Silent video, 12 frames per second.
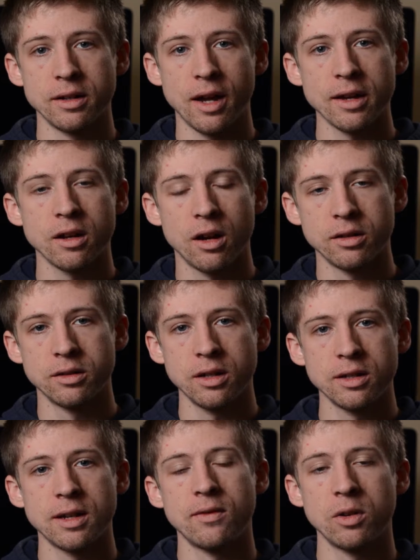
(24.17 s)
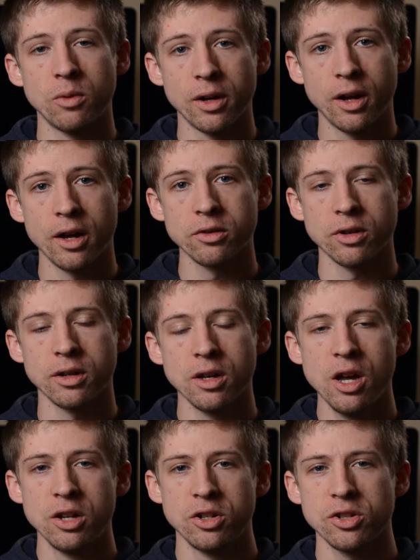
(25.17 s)
Nikon D7100
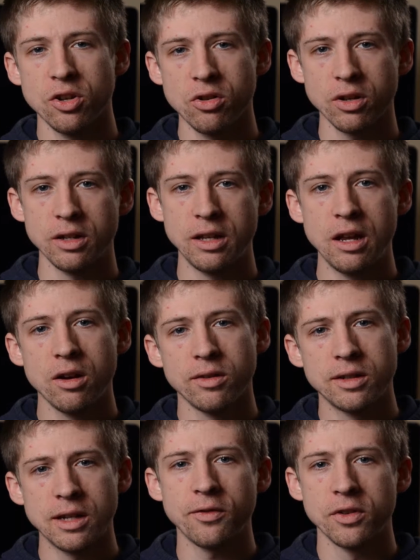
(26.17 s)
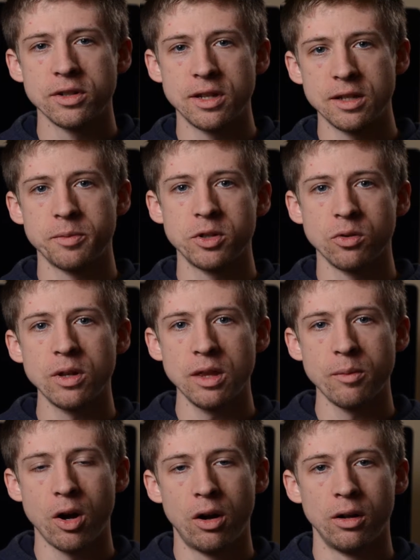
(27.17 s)
just so you can hear the differences between
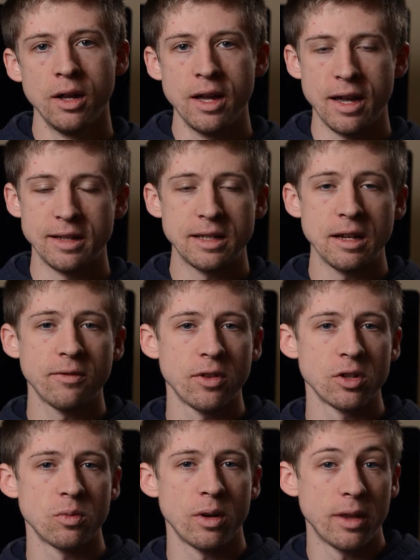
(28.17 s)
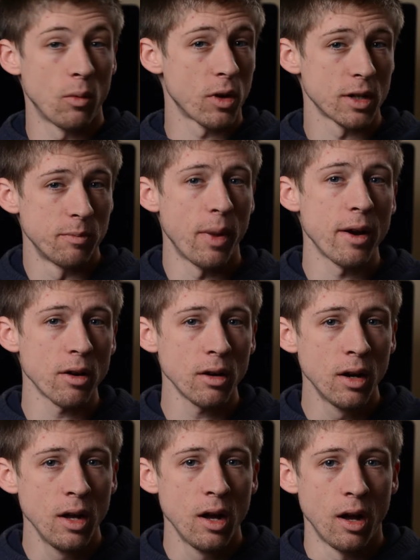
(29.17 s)
them all and see if there's one that works better
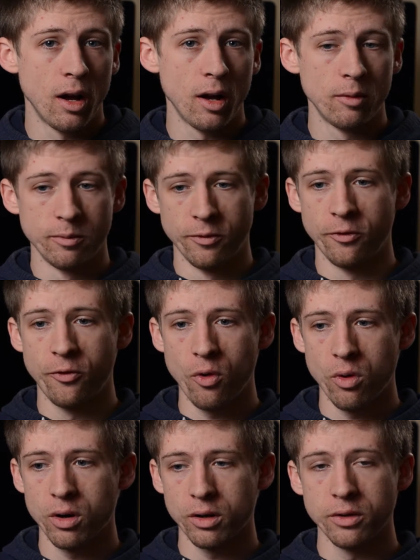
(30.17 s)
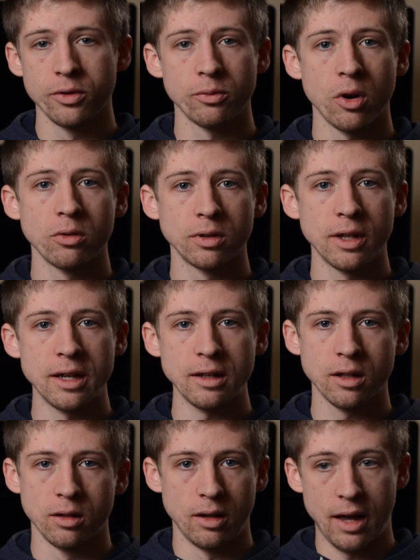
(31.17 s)
for the
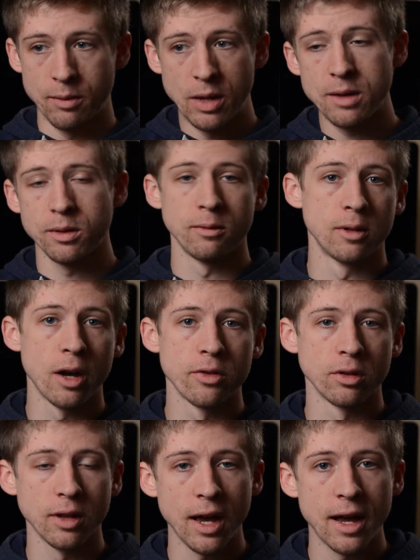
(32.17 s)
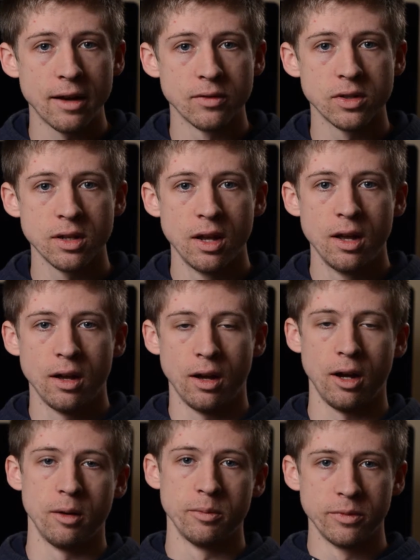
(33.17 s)
RODELink and maybe even other lavs
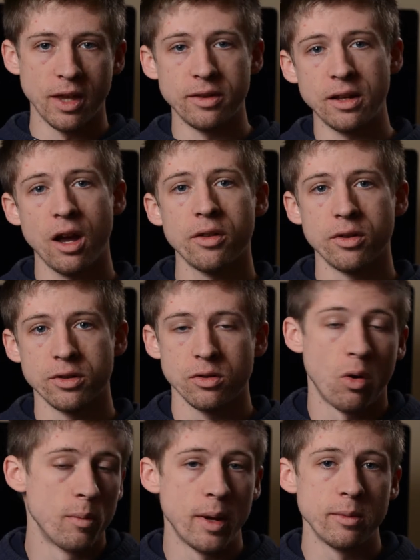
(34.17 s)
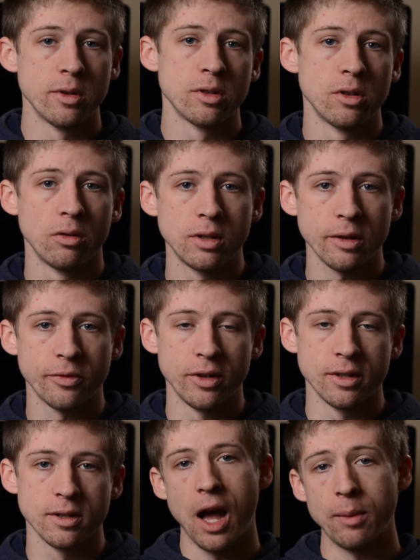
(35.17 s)
than the others, or maybe there's no
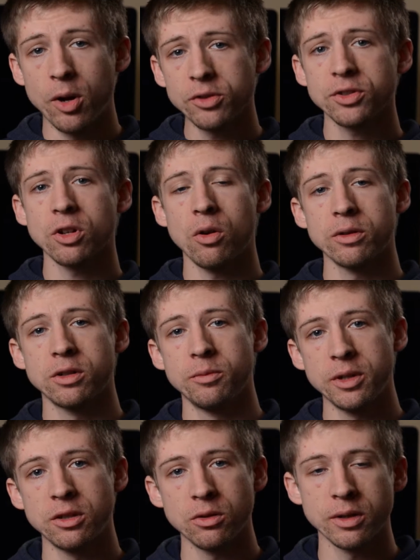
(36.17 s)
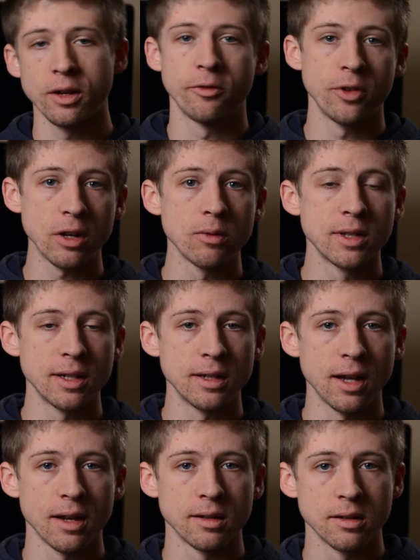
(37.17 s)
difference. I'm also going to be doing a frequency
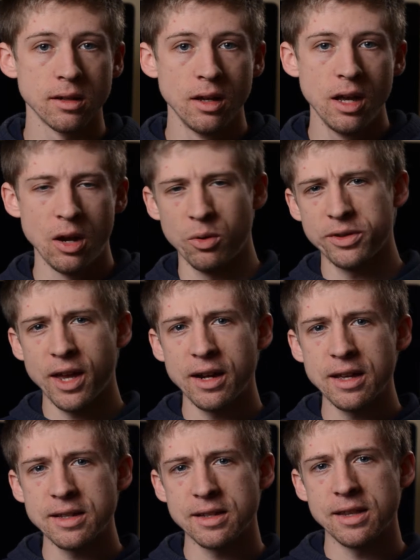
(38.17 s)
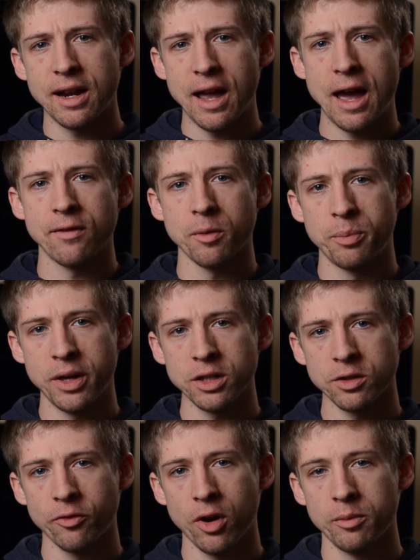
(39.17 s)
test, and what that is that I have a
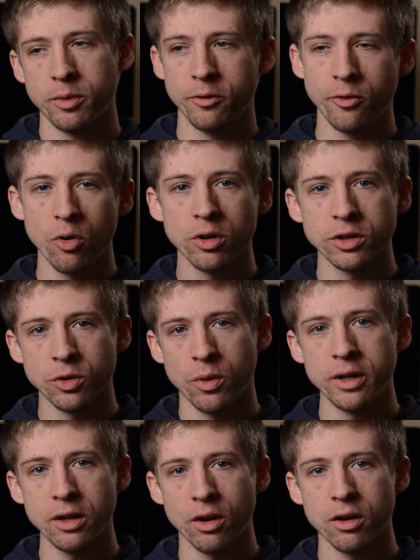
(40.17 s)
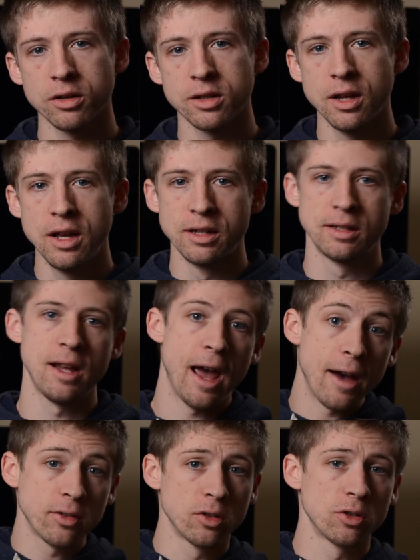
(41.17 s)
pitch from before 20 Hertz to
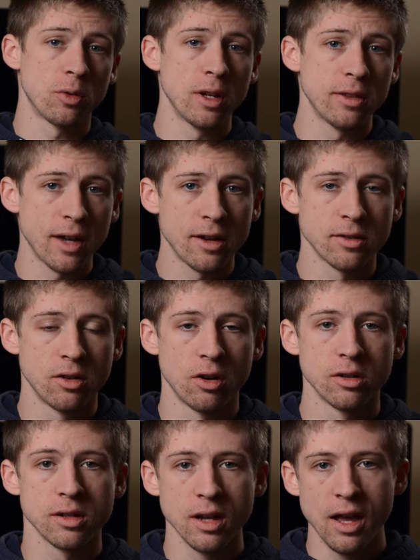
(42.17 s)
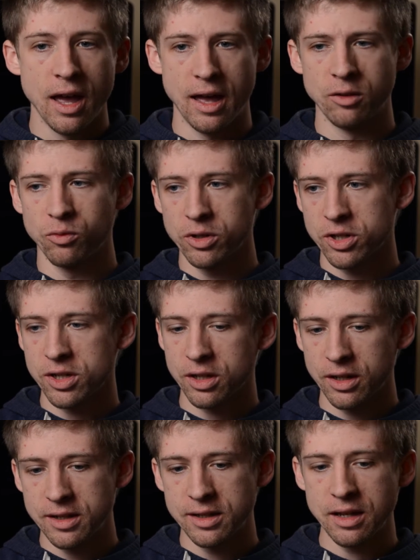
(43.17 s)
after 20,000 Hertz, and we're just
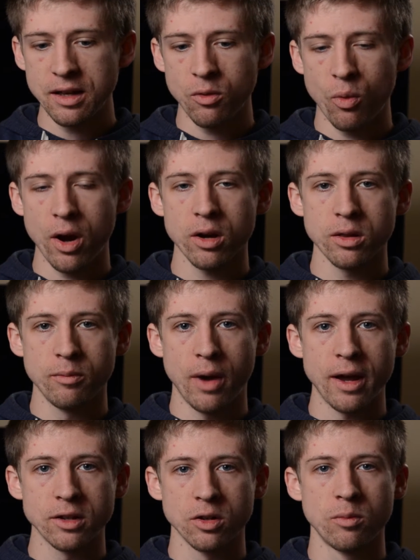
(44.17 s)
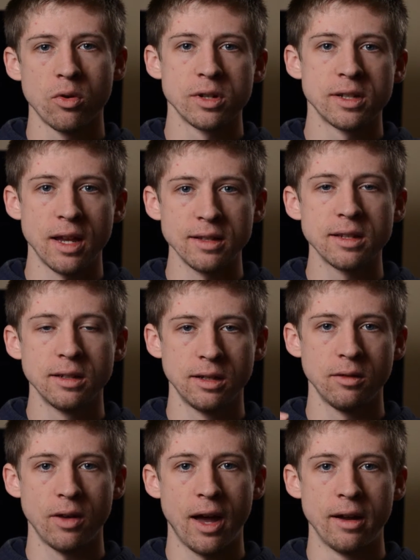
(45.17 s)
going to see where the mics are more
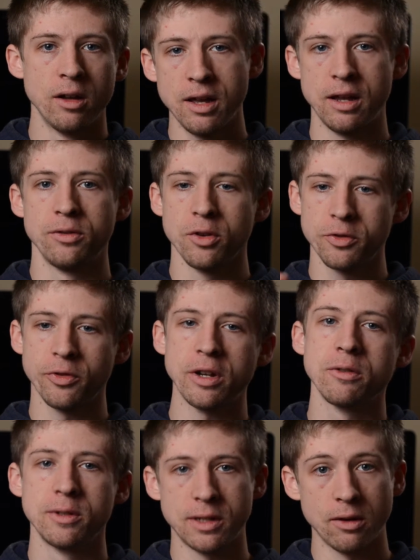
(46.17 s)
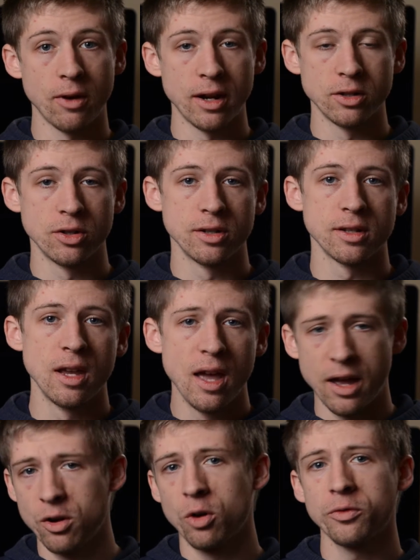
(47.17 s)
sensitive at in those frequency ranges,
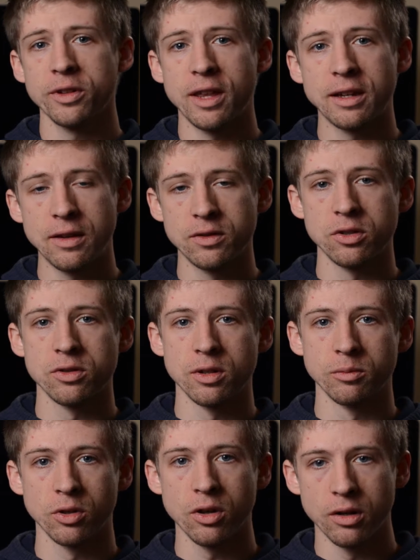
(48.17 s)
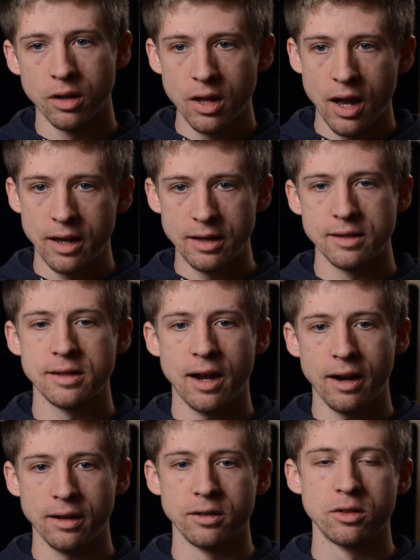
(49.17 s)
and hopefully that gives you some good
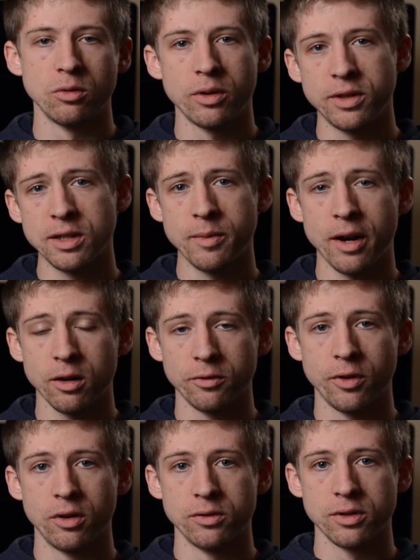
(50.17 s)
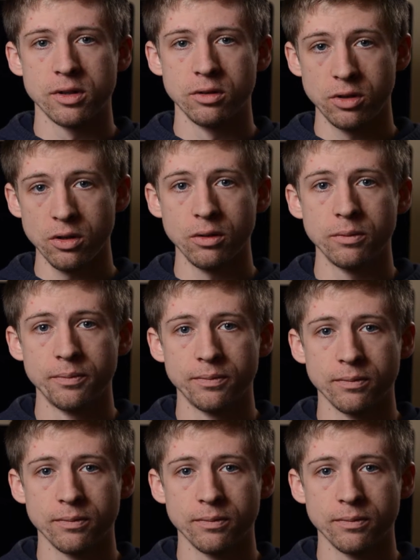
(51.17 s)
insight into what these microphones do.